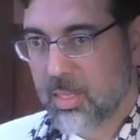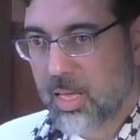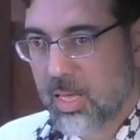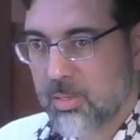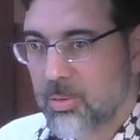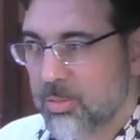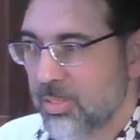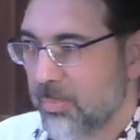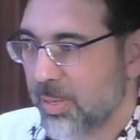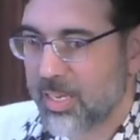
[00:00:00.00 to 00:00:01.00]
And also
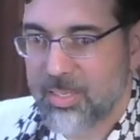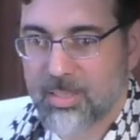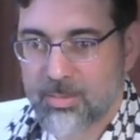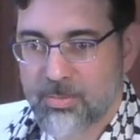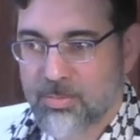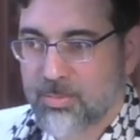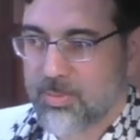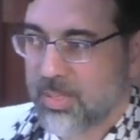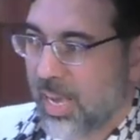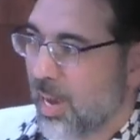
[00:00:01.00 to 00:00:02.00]
the pain of
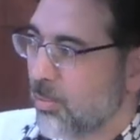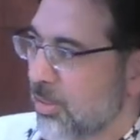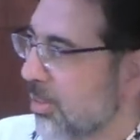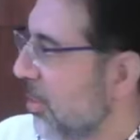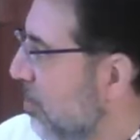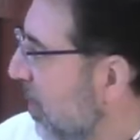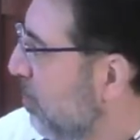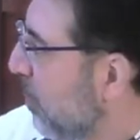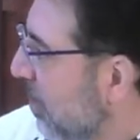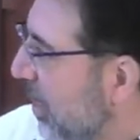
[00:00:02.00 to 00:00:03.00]
counseling
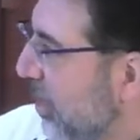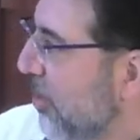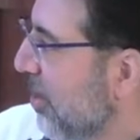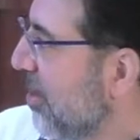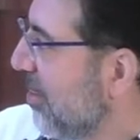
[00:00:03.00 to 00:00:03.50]
people here